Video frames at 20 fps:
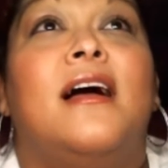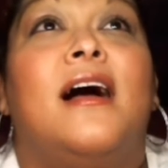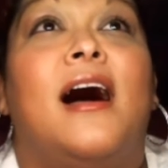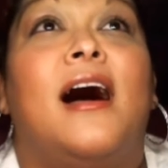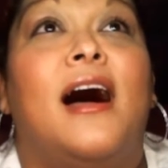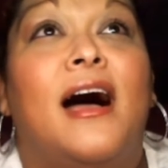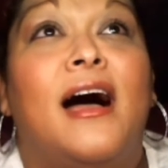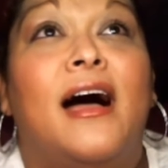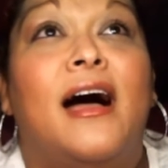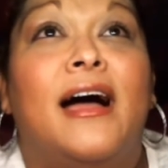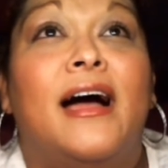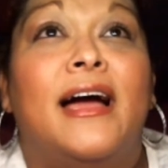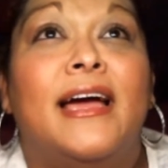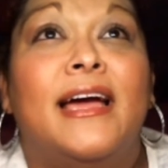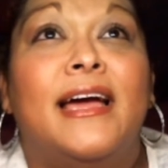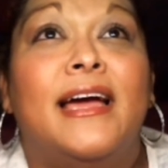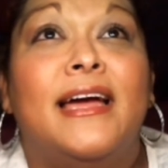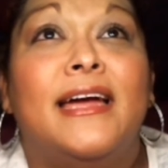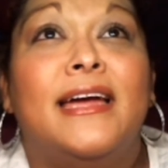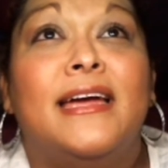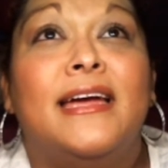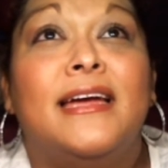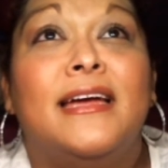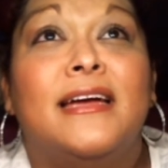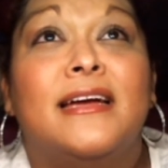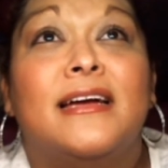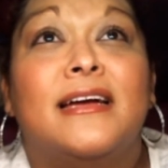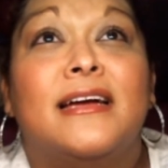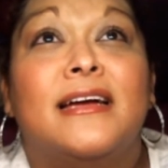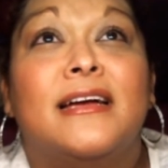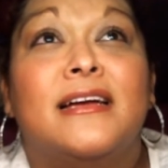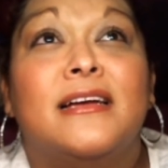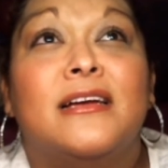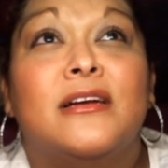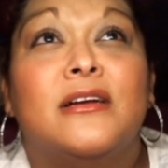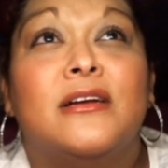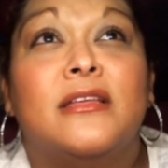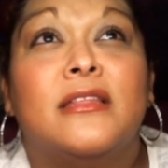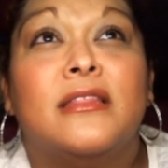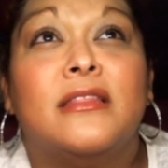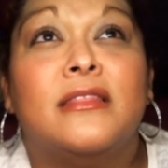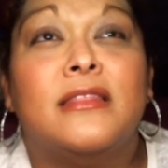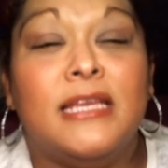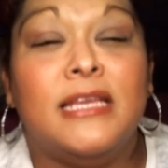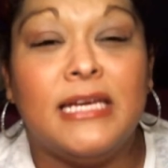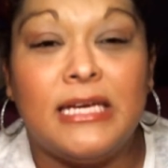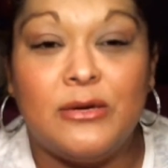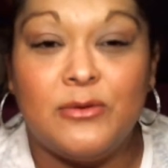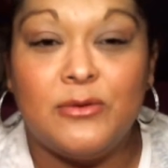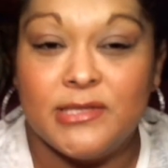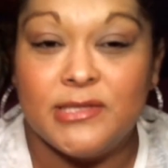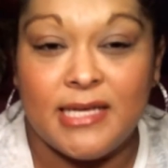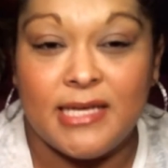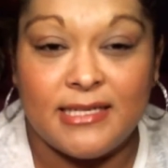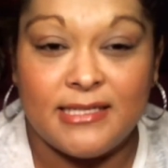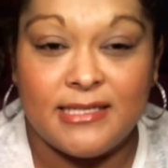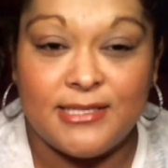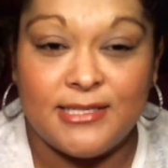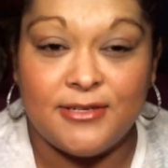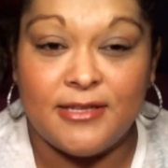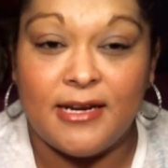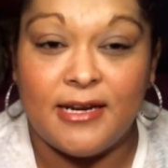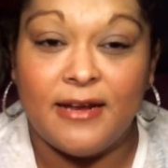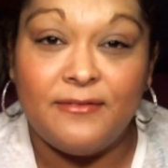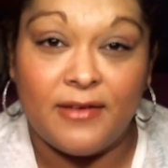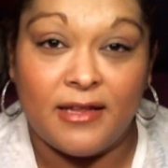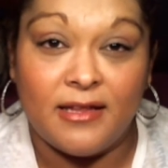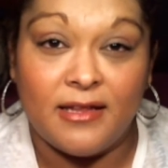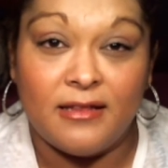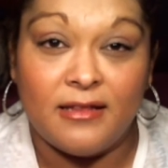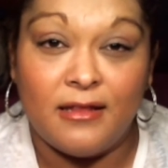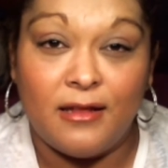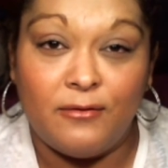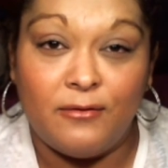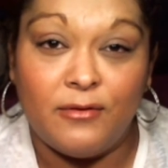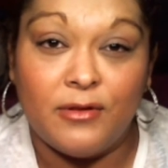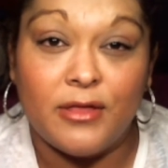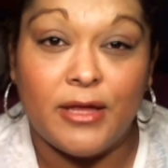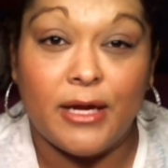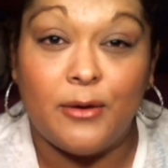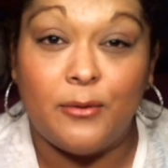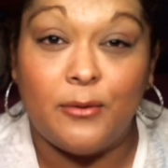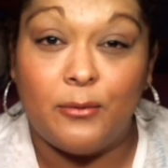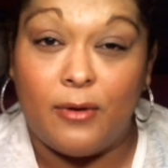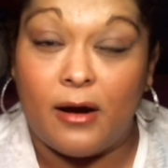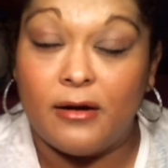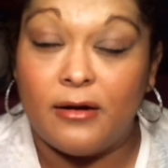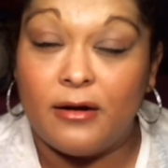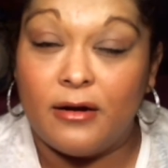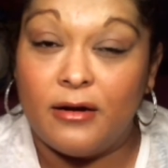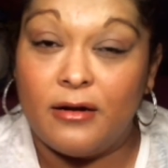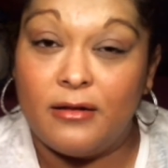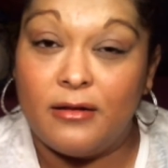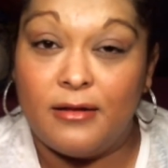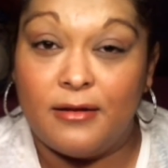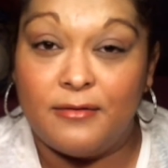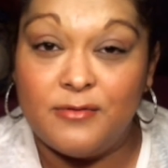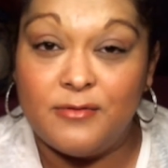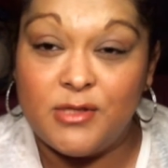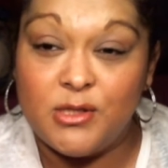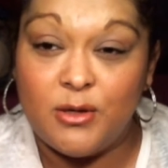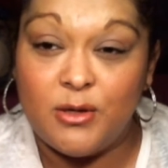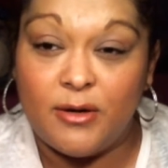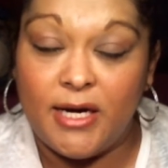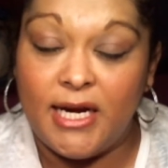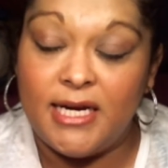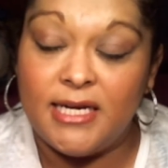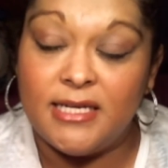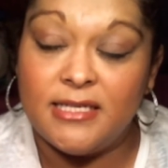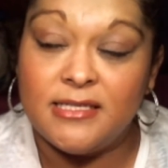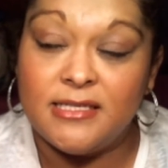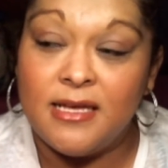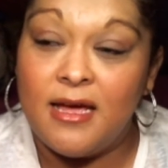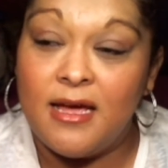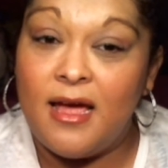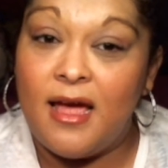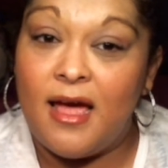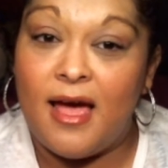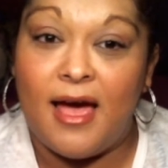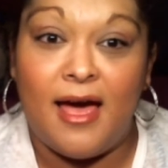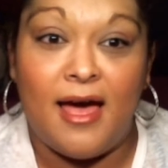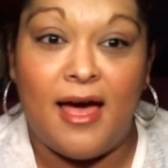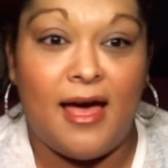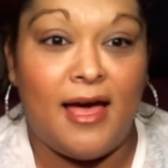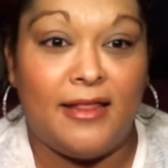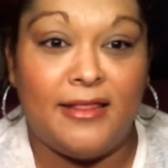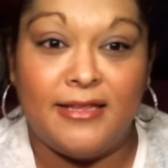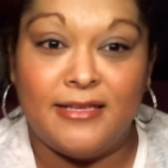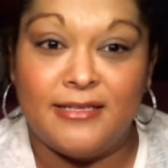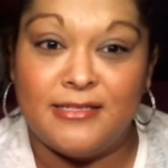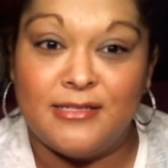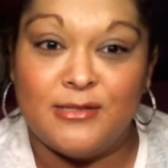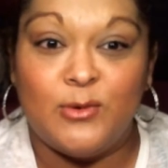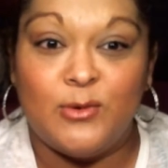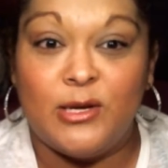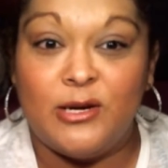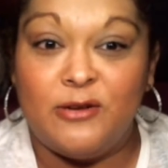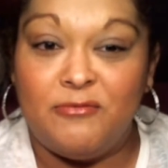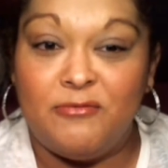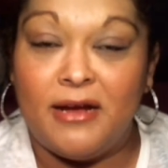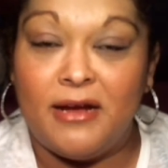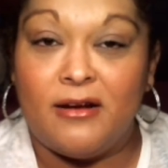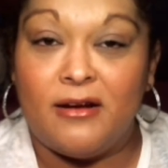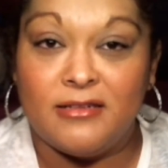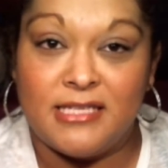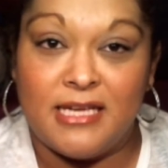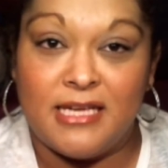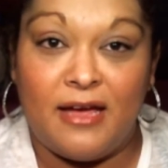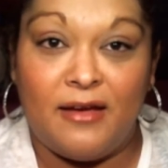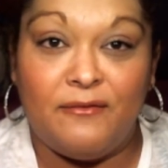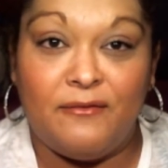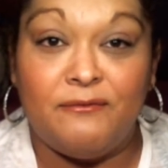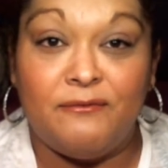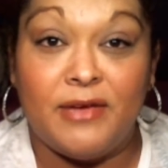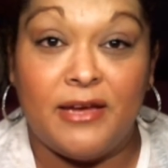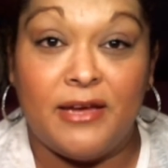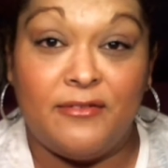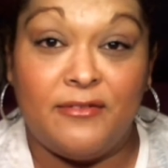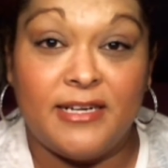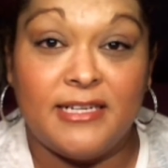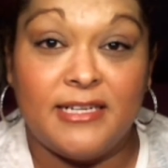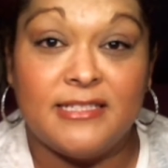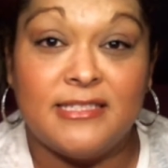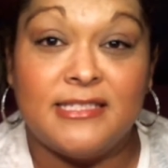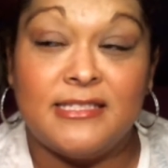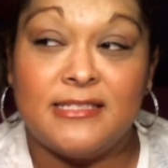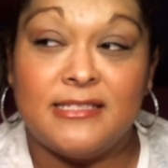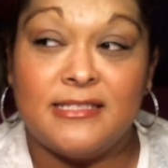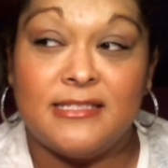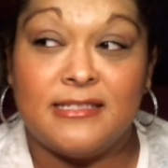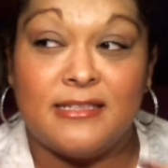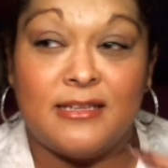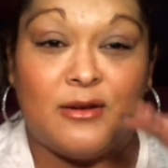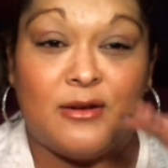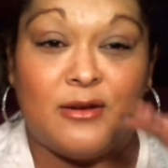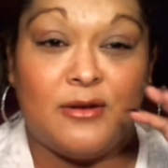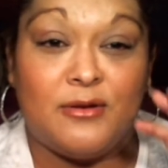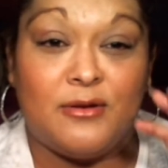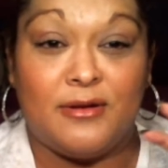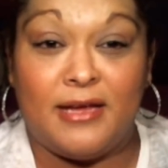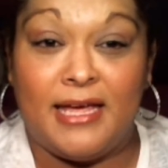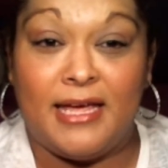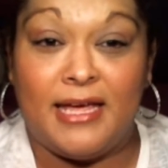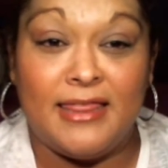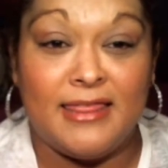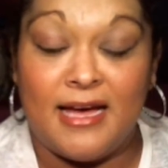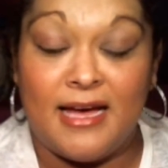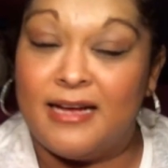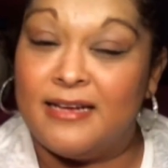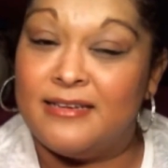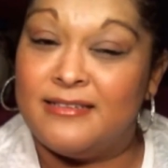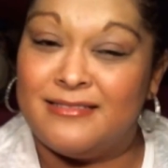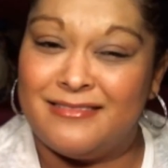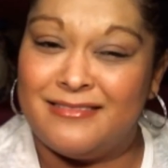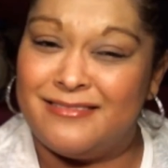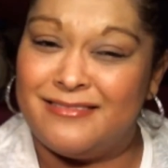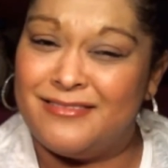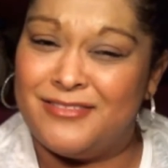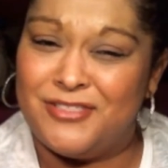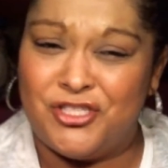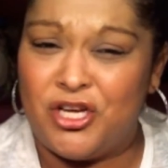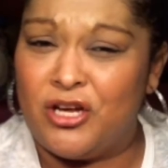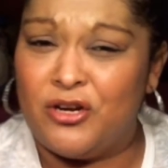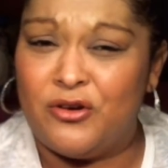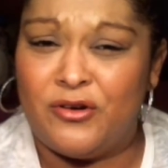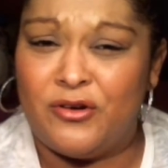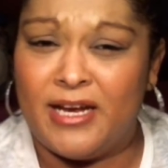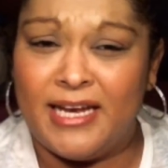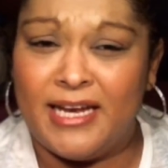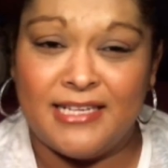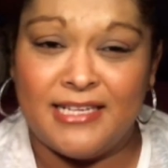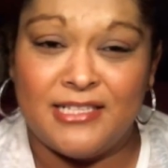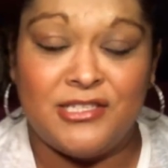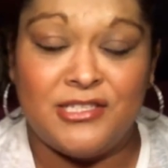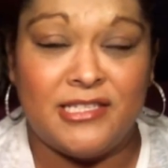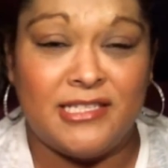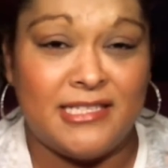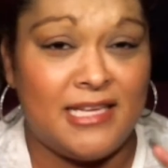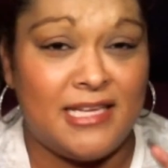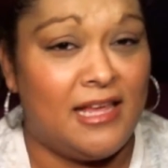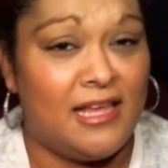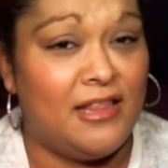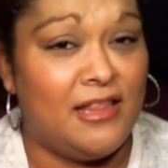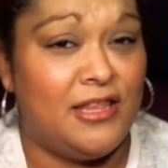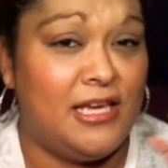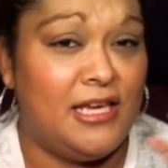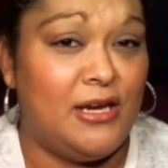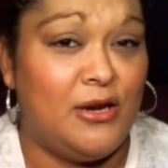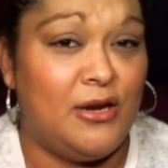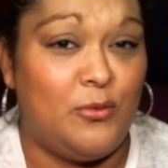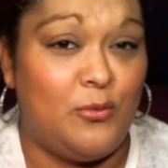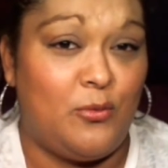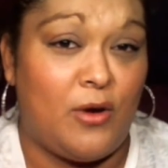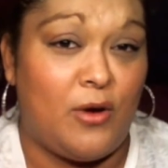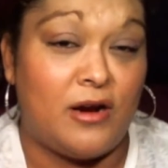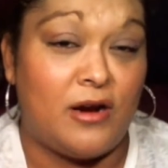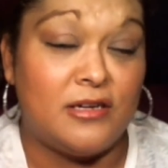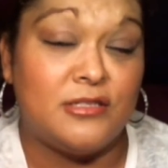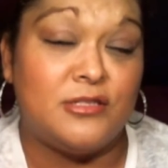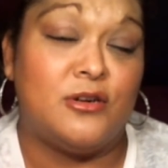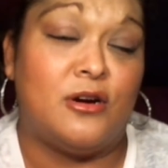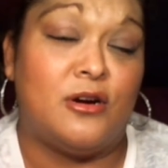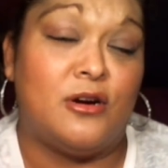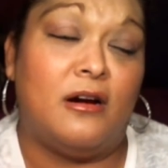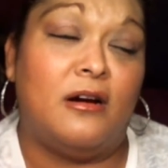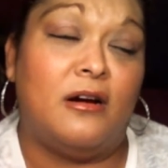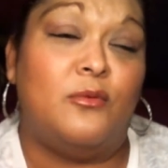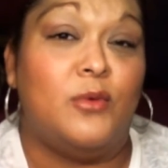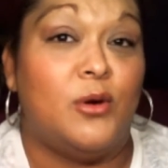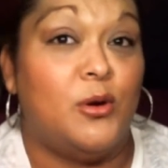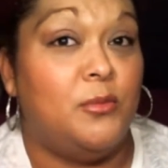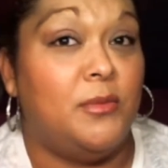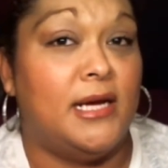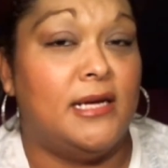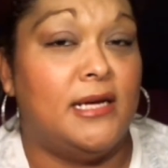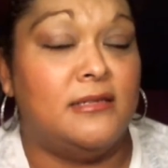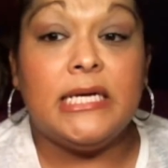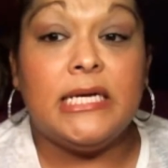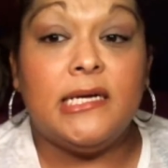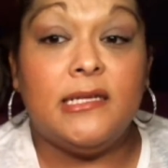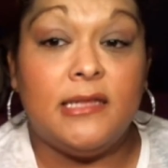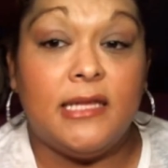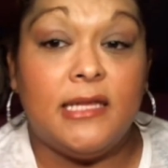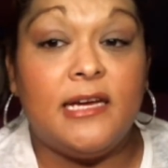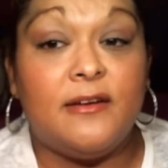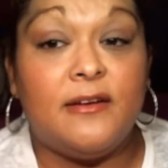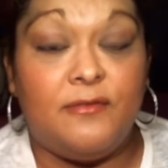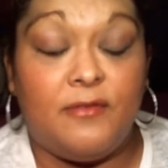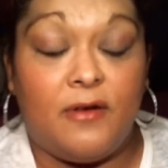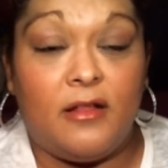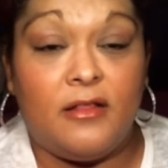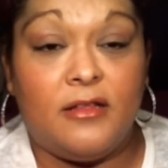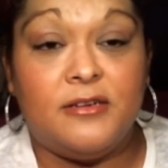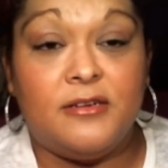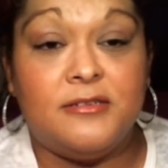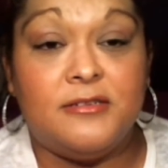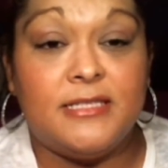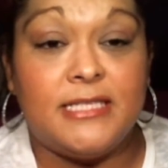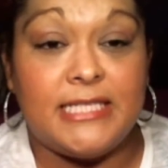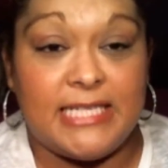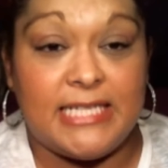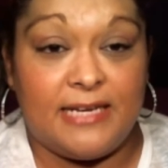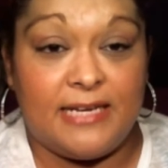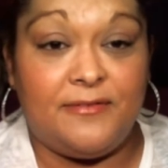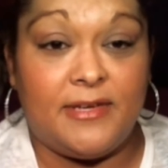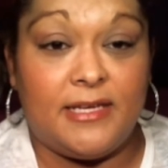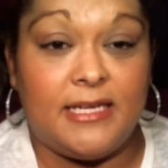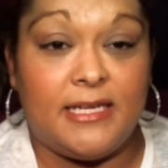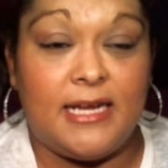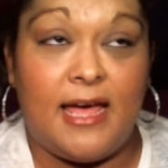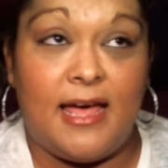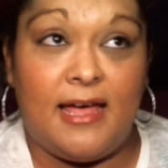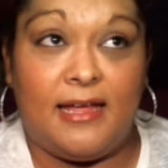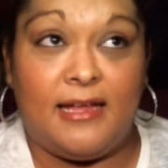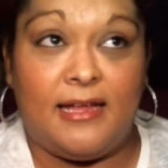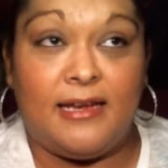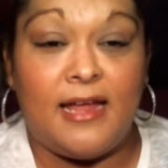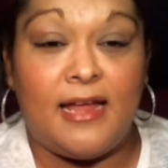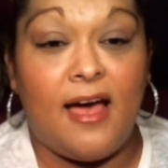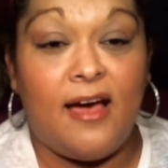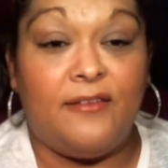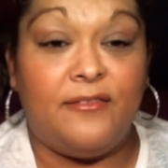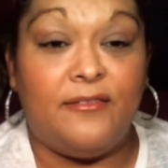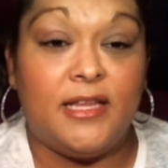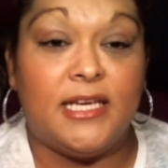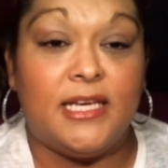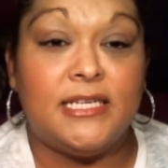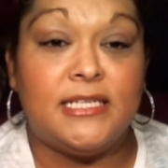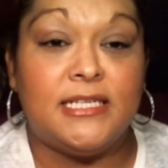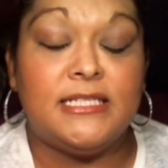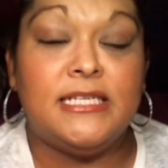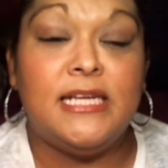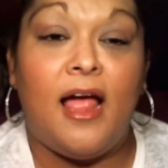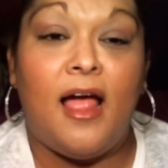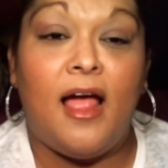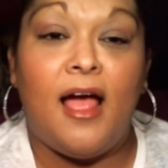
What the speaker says: I think it was last I fell in love with like rocker love stories, and this is one of my all-time favorites in that genre, I guess you could say, the rock star romance. Lick follows David and Evelyn.